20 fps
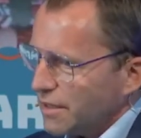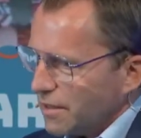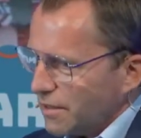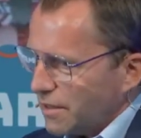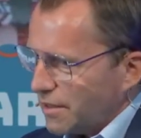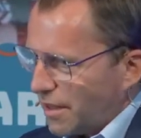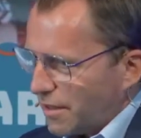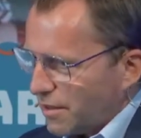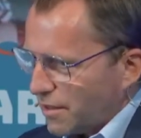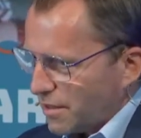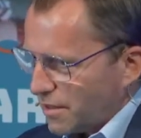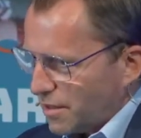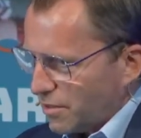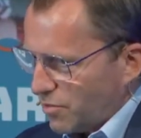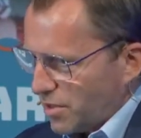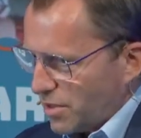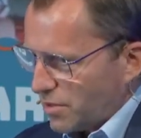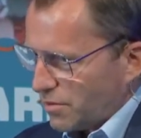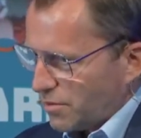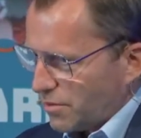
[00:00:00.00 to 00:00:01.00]
And I think there
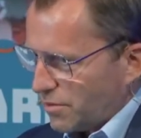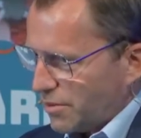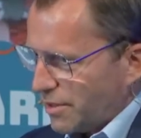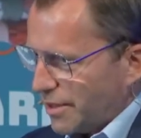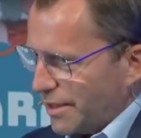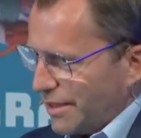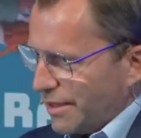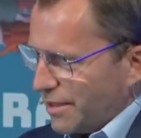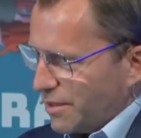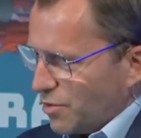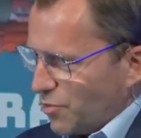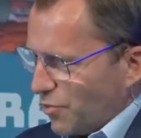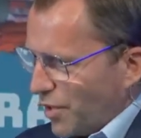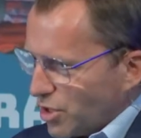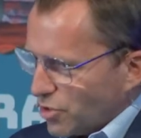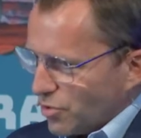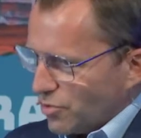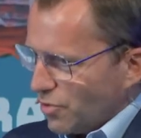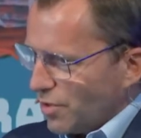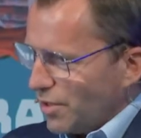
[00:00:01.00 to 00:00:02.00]
is a
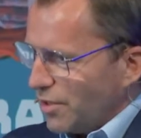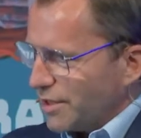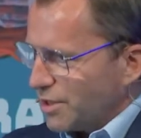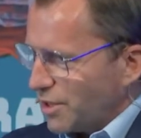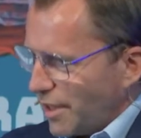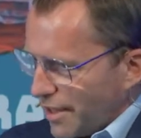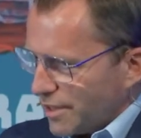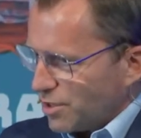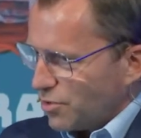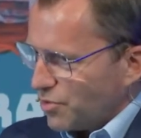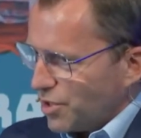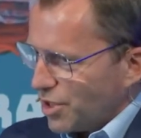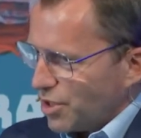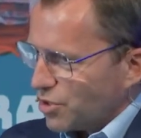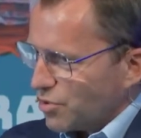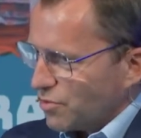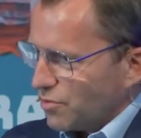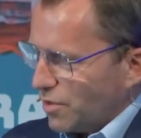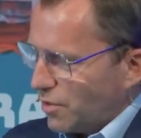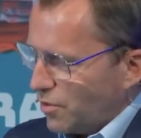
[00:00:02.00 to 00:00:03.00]
regional
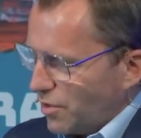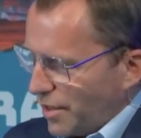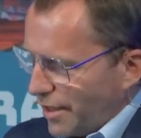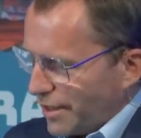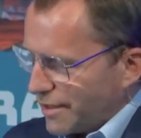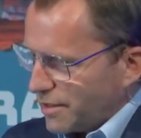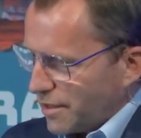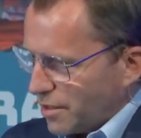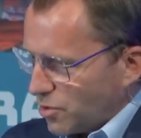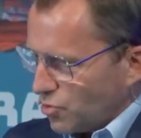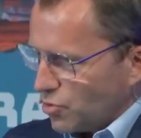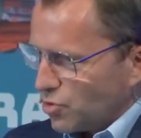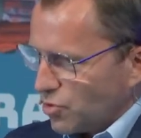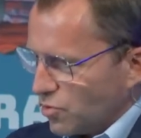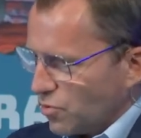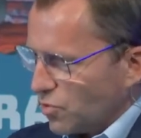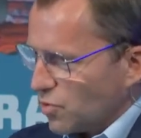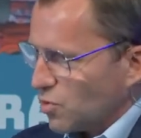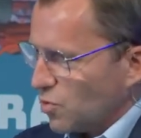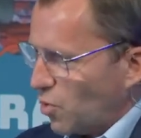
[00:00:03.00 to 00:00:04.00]

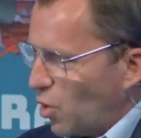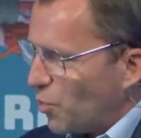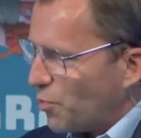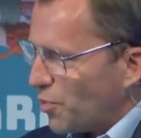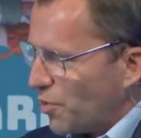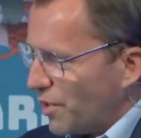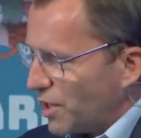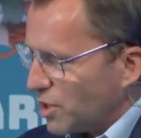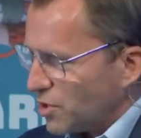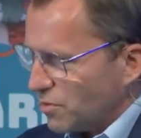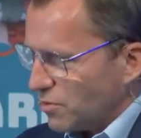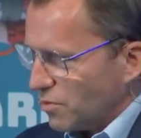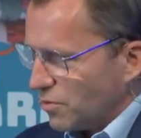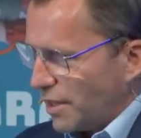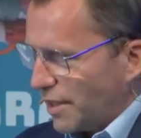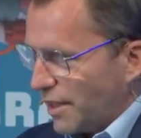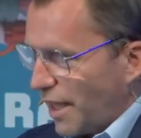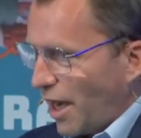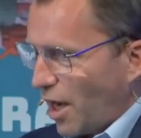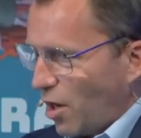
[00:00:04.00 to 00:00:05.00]
execution, also operational,
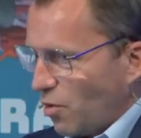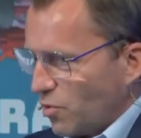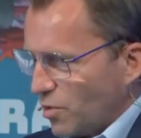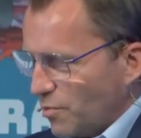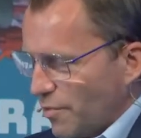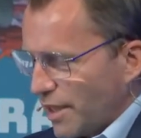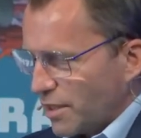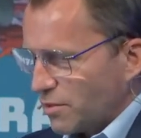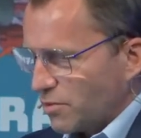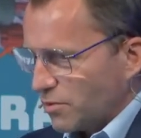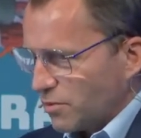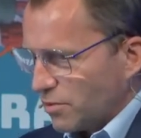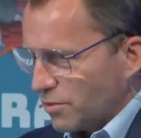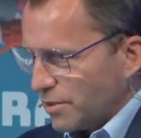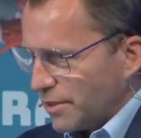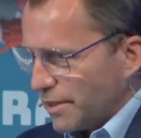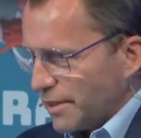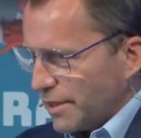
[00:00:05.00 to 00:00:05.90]
and how we make the